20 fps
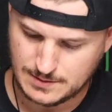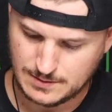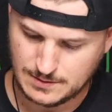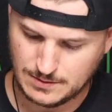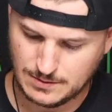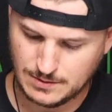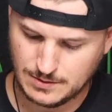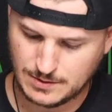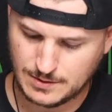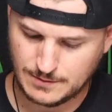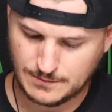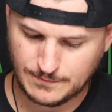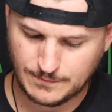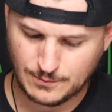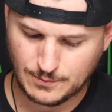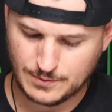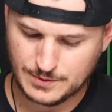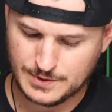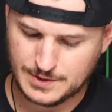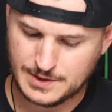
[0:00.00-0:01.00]
Looking
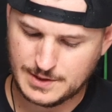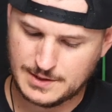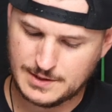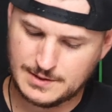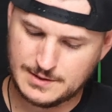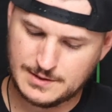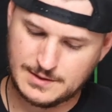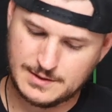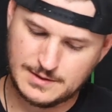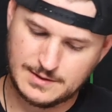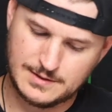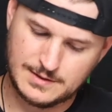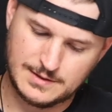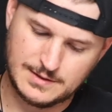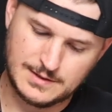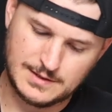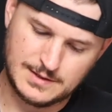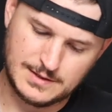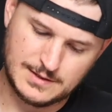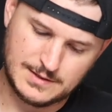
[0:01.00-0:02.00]
forward to getting into
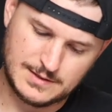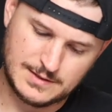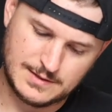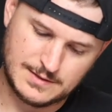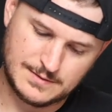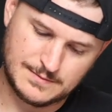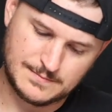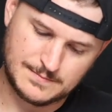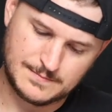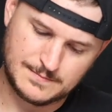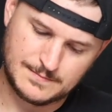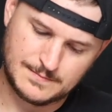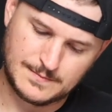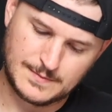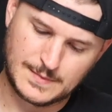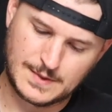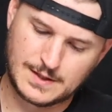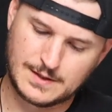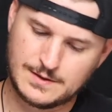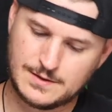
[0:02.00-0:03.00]
this.
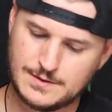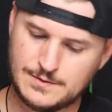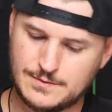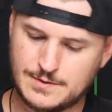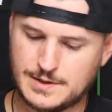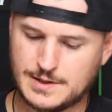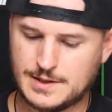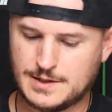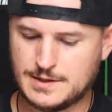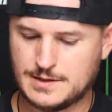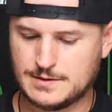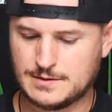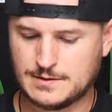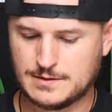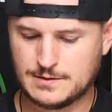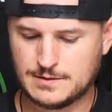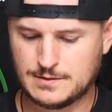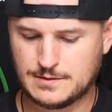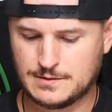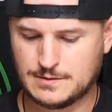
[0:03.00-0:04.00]
Go ahead and
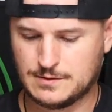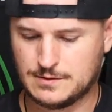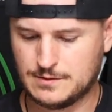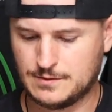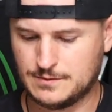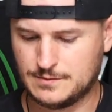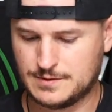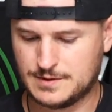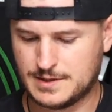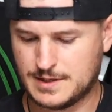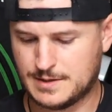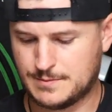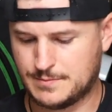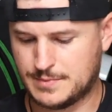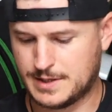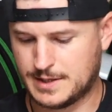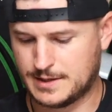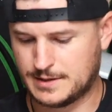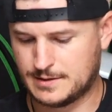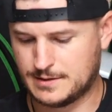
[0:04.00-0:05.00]
close that
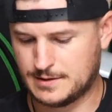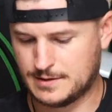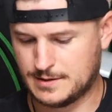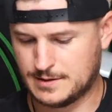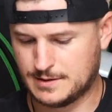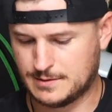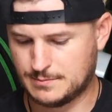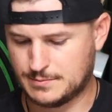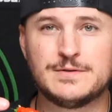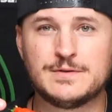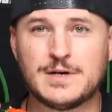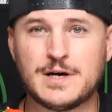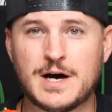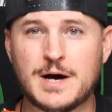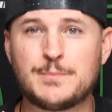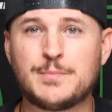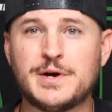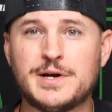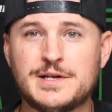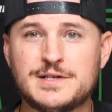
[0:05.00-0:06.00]
back up.
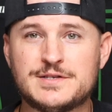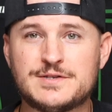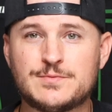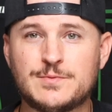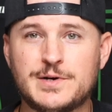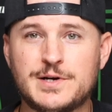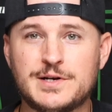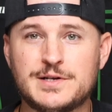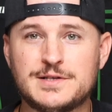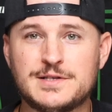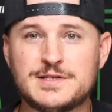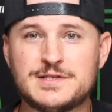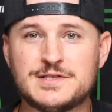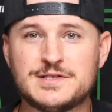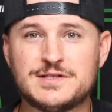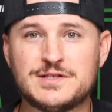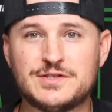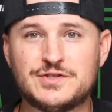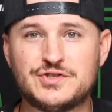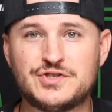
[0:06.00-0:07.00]
I'm Brandon Swear, and this
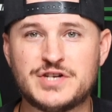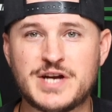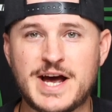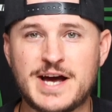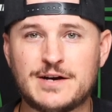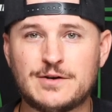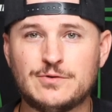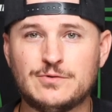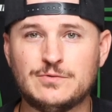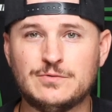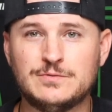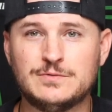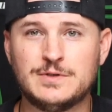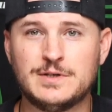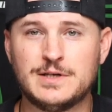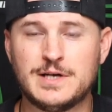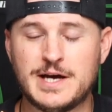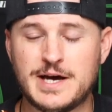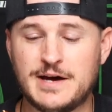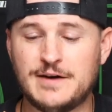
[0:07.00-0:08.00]
is the Jackyl
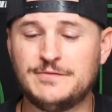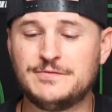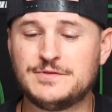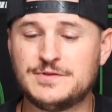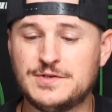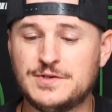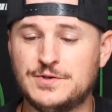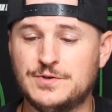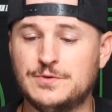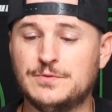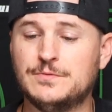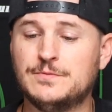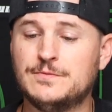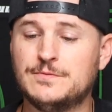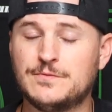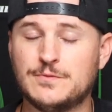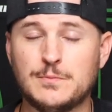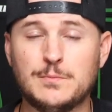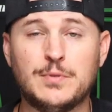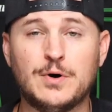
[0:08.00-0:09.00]
F2
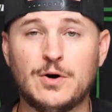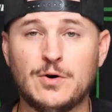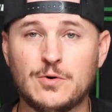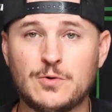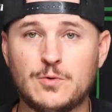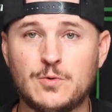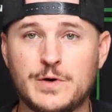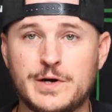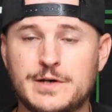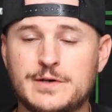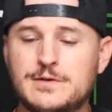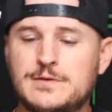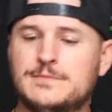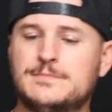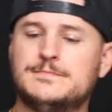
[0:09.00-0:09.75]
from Paul Quick.